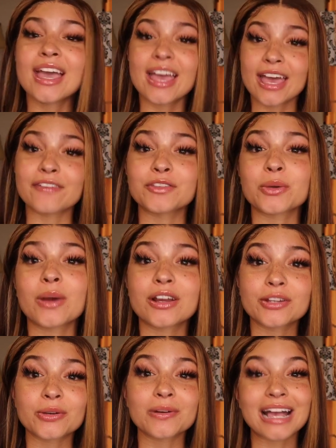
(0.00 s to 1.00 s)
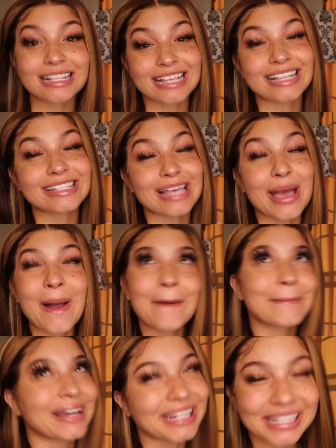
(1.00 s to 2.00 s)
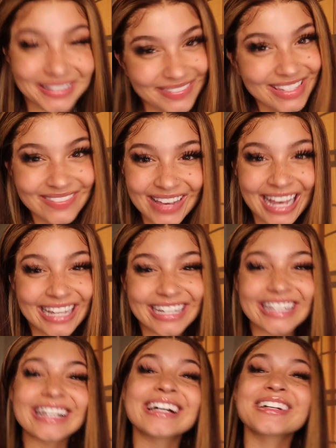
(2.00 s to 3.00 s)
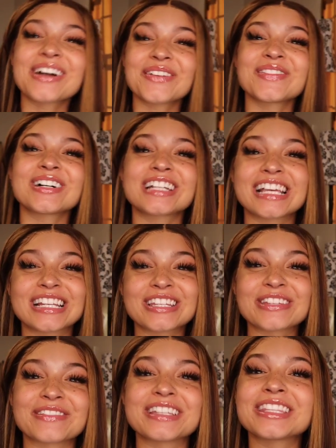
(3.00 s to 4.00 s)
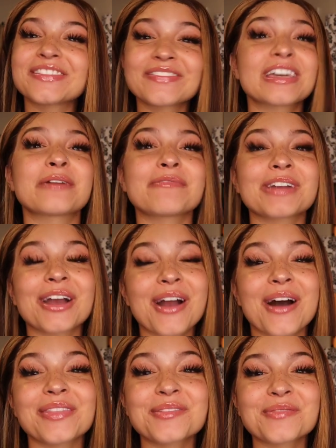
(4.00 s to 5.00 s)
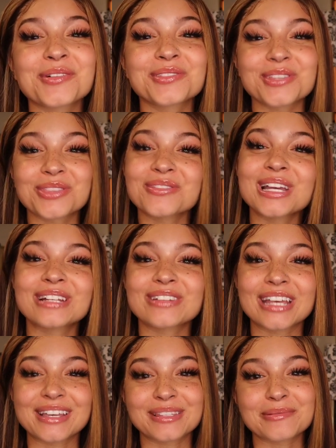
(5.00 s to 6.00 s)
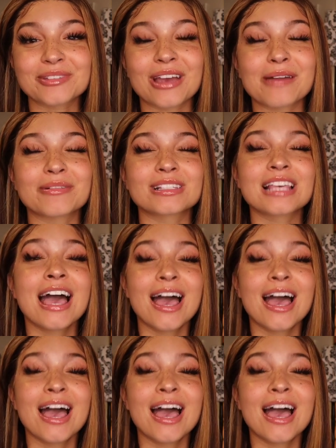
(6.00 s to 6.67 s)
If you are new, as I said, my name's Maya. Come on and join the fam. We are on the road to 300k subscribers.